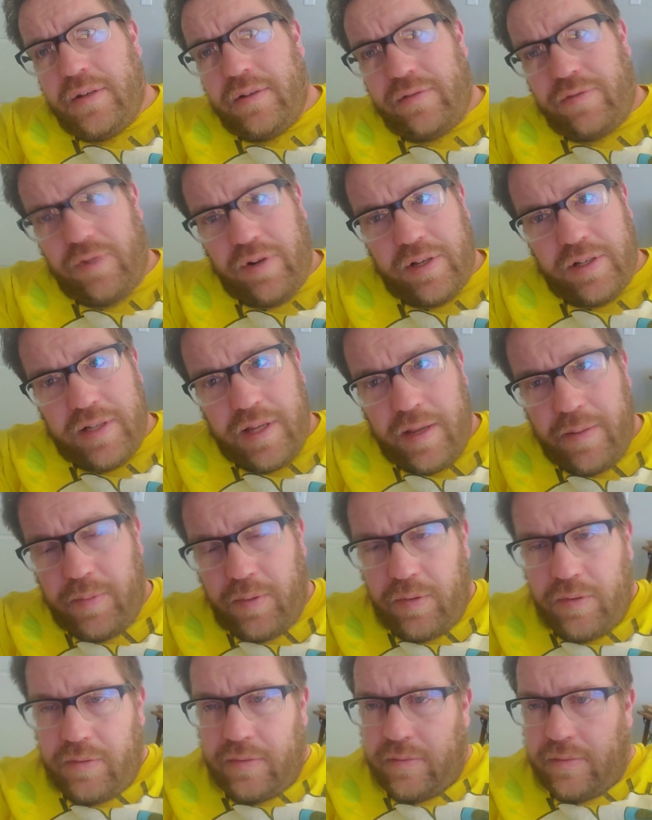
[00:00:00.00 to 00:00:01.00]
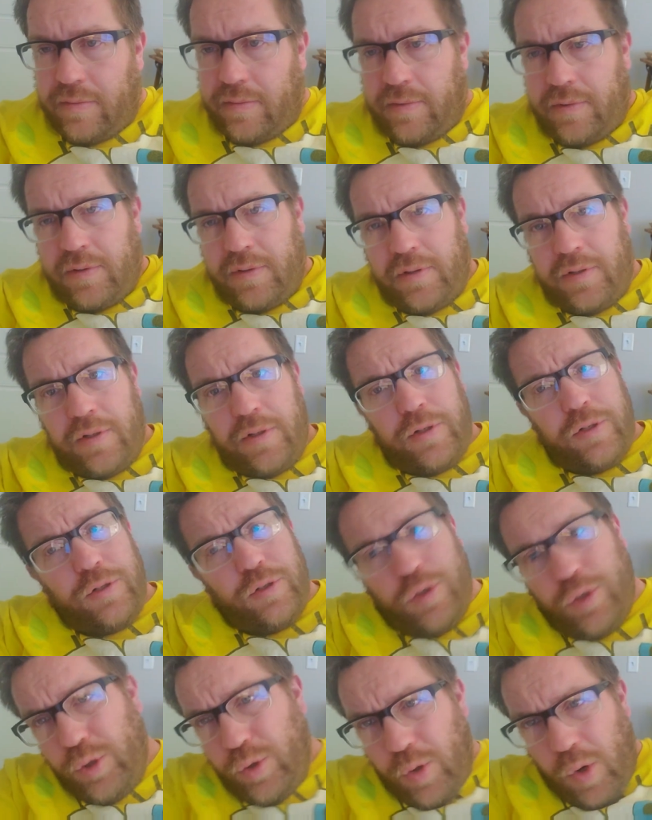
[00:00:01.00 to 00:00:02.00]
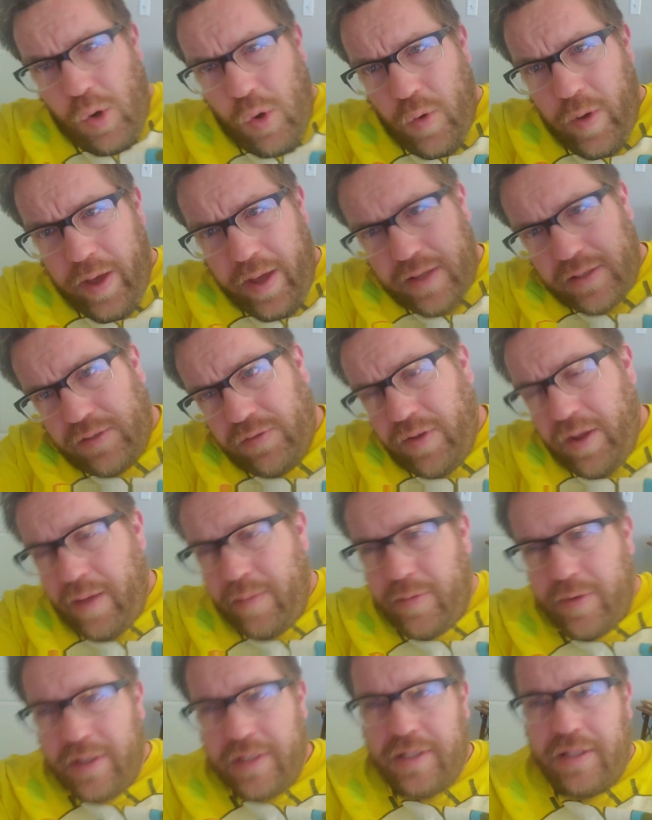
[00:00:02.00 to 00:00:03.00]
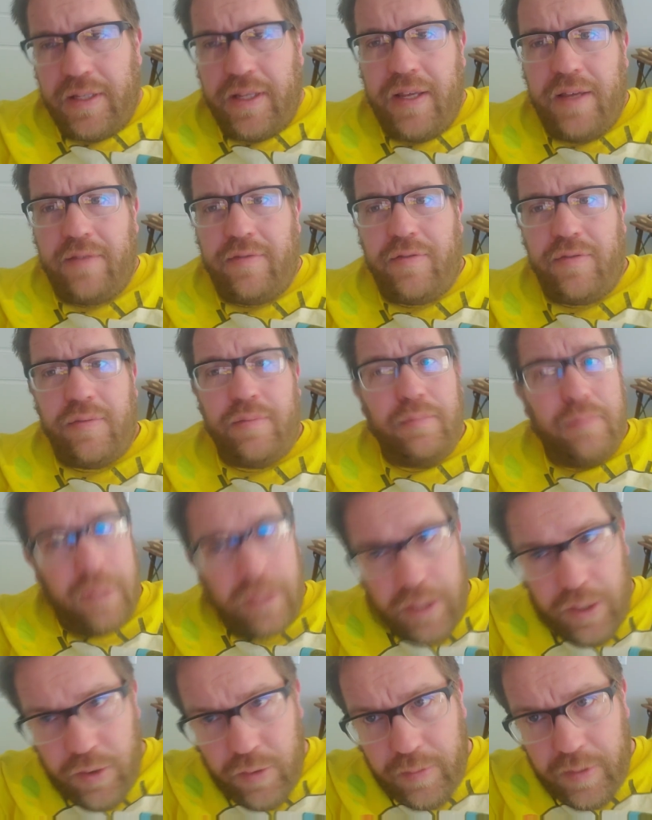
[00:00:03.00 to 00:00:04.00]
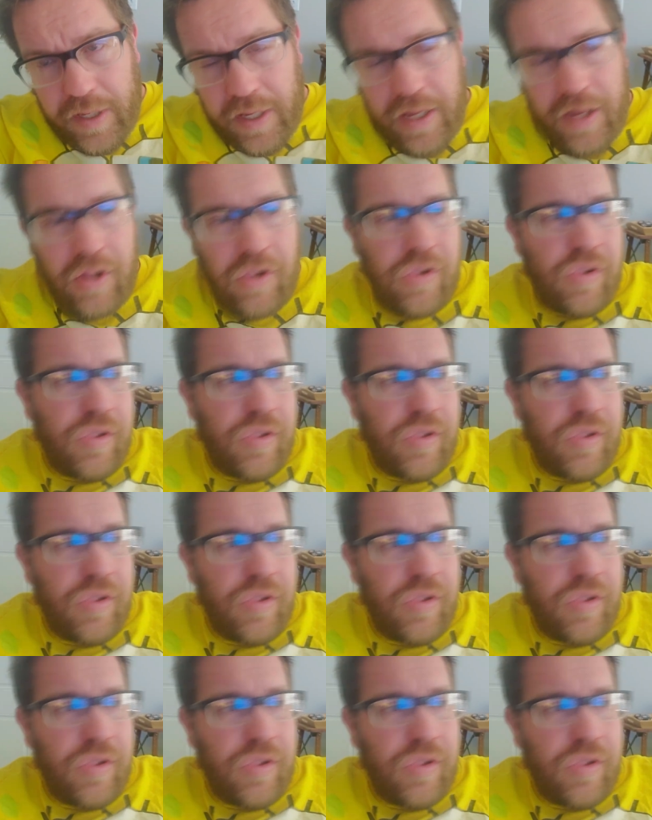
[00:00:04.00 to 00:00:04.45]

For example, 2 whole ass families live below me.